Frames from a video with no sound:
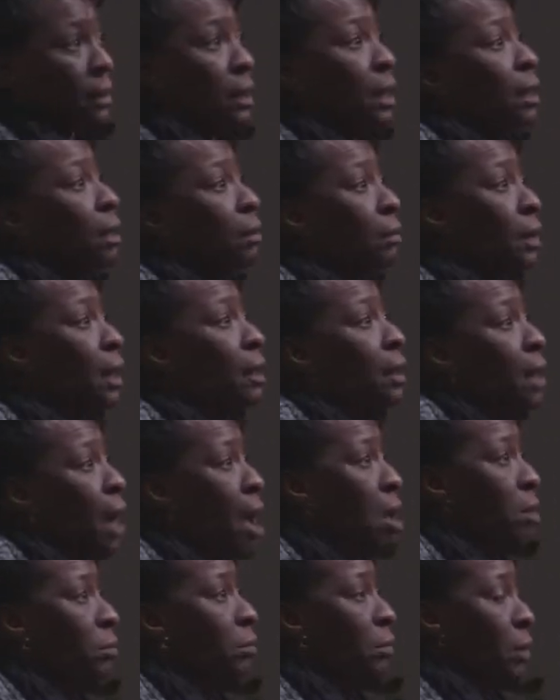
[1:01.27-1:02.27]
said on that
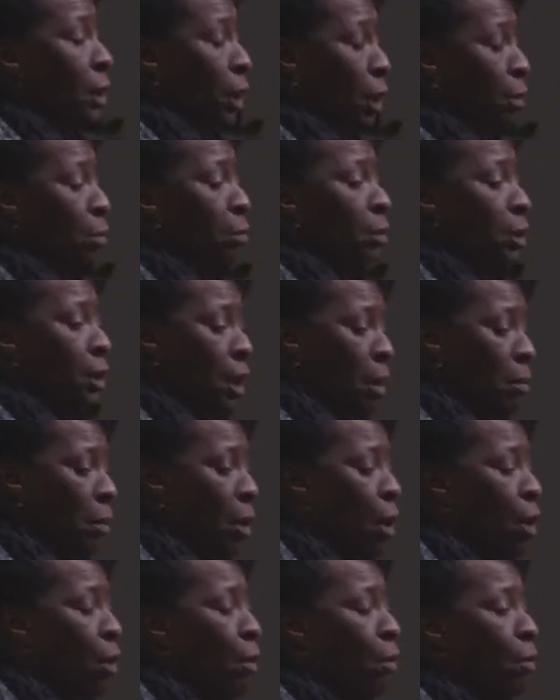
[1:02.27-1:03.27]
night, Cary was
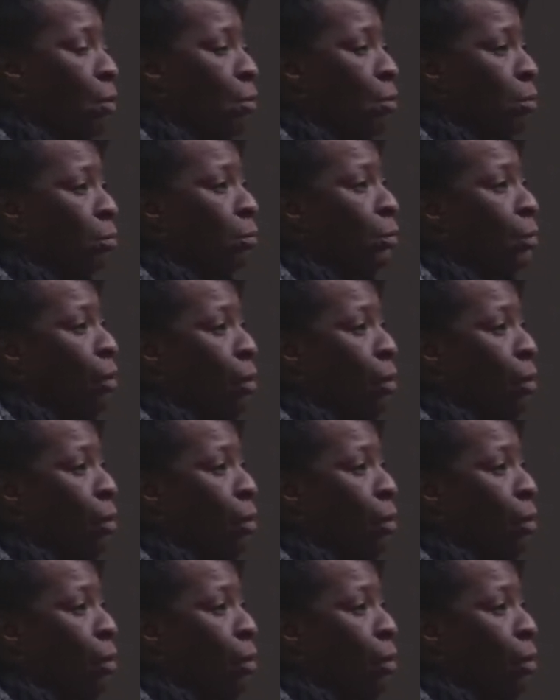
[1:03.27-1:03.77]
coming home